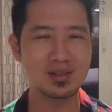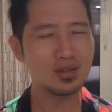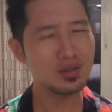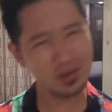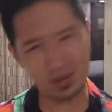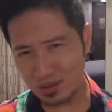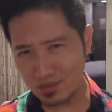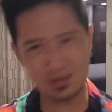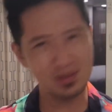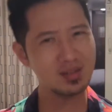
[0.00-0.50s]
you
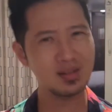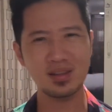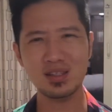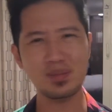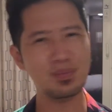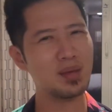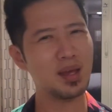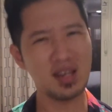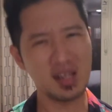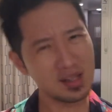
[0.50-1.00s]
know, as
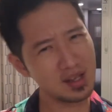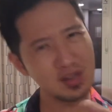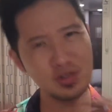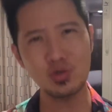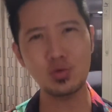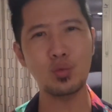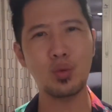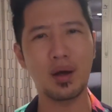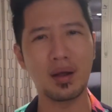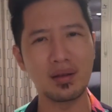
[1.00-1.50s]
many as
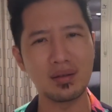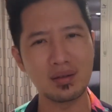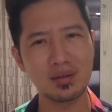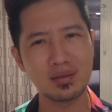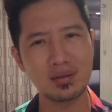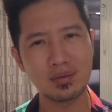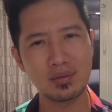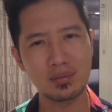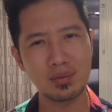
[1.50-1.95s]
you want.